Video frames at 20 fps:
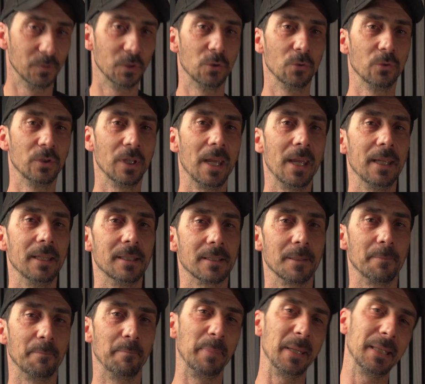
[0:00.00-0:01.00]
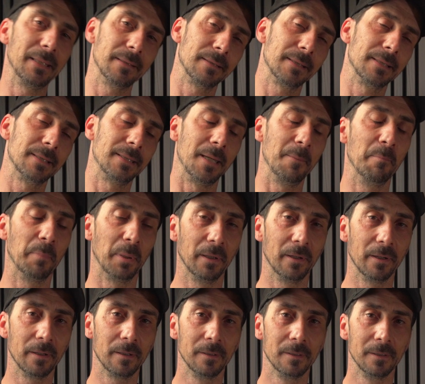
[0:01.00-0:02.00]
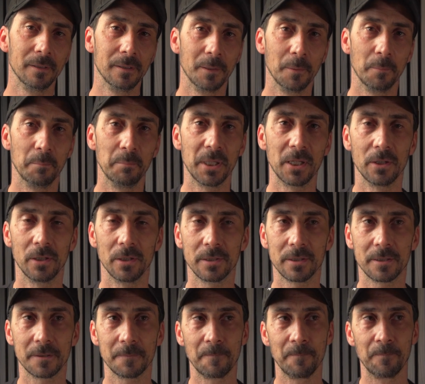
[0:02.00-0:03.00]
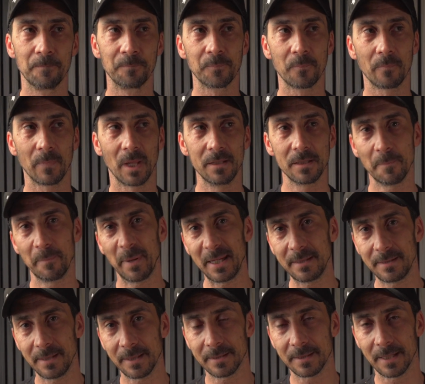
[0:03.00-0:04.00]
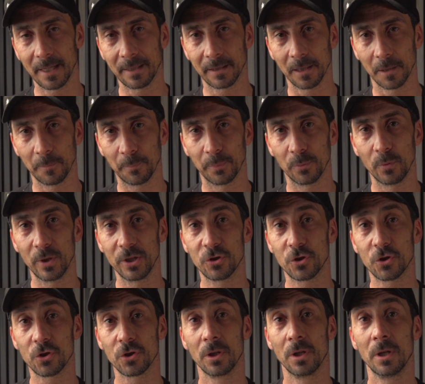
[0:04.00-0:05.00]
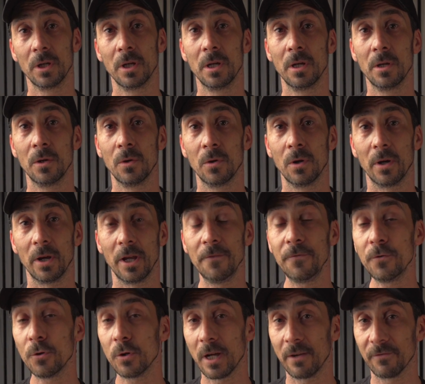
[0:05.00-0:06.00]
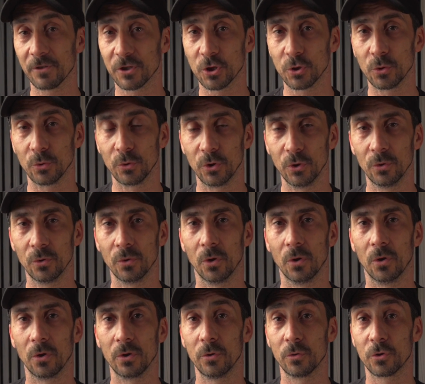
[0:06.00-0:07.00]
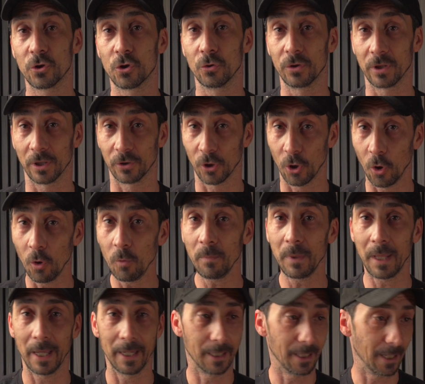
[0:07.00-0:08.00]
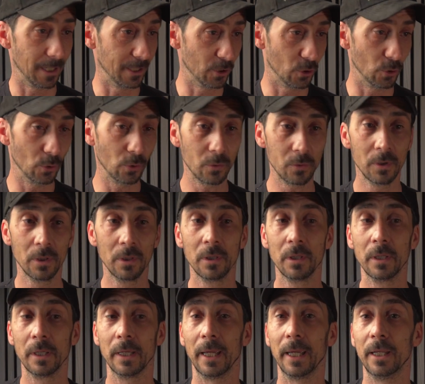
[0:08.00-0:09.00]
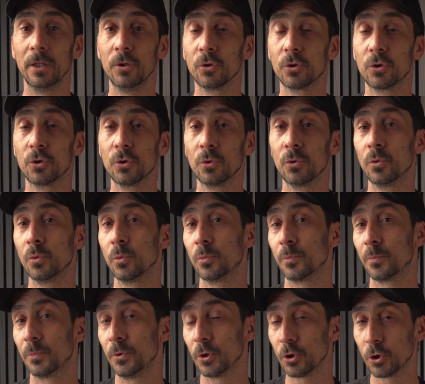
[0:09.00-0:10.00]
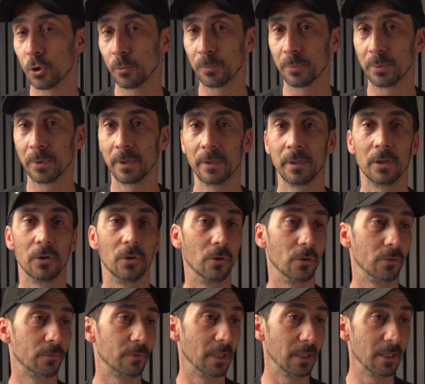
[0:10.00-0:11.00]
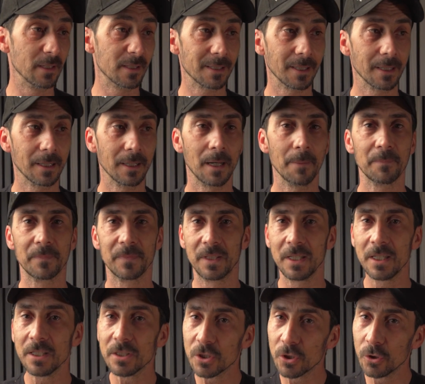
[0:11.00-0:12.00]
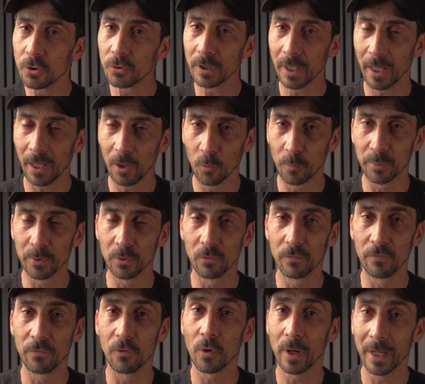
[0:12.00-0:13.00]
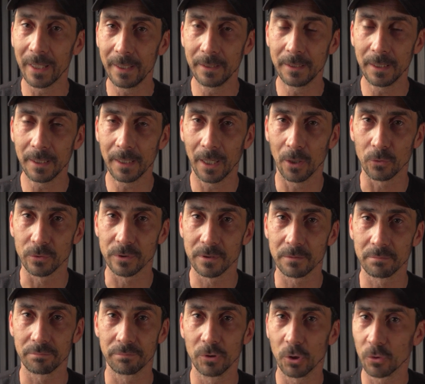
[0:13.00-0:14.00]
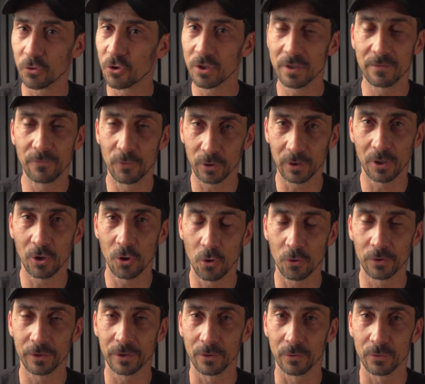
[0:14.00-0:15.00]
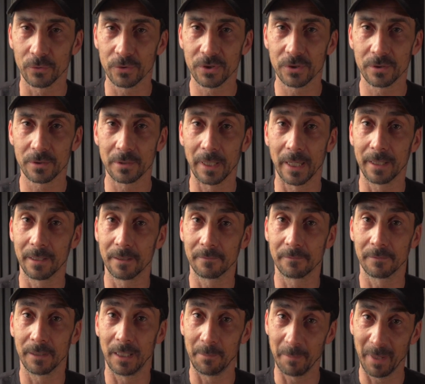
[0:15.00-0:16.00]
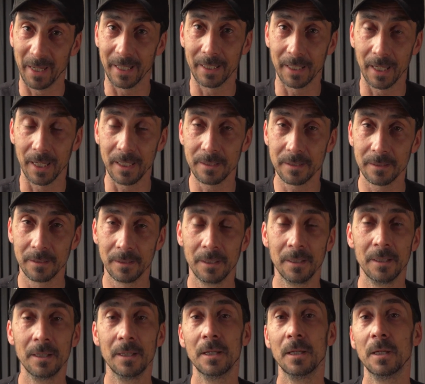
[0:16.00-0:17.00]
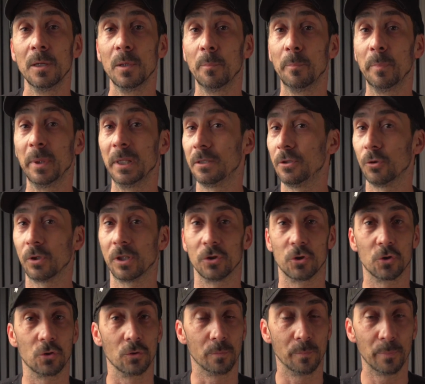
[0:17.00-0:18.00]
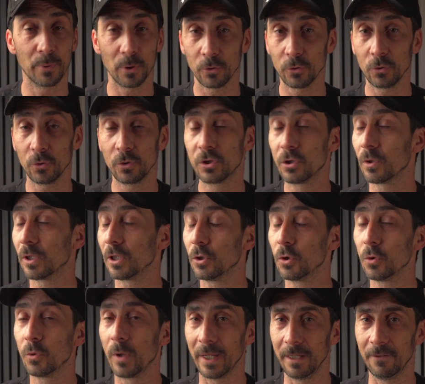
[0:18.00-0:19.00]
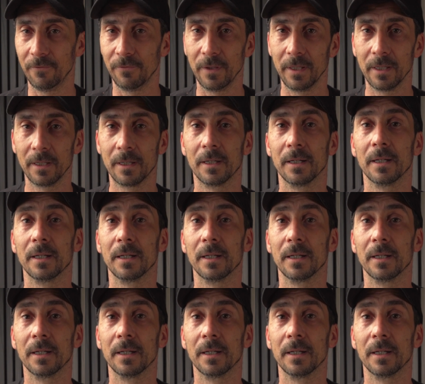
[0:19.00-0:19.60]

Today it's a bit simpler because it's a basic setup which if you have a studio or you shoot at home like I do and you do YouTube or Instagram, this could help you for anything else, not just for the cocktails like in my case, but you can shoot products, you can do anything